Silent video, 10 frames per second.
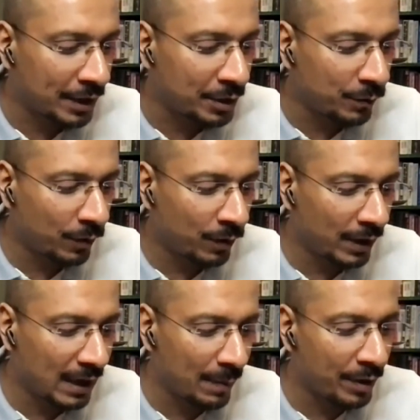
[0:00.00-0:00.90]
thank you for
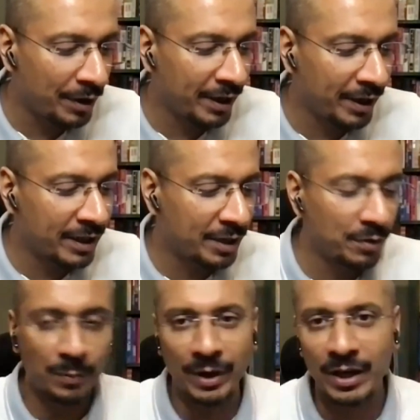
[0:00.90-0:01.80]
elaborating, and thank
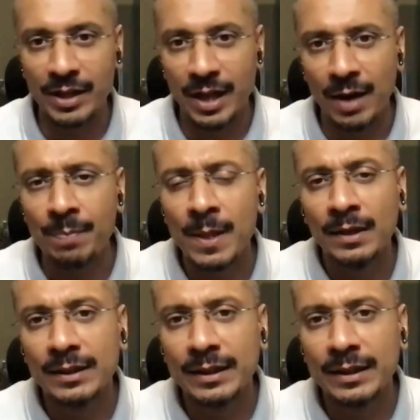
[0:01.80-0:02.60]
you for bringing that up.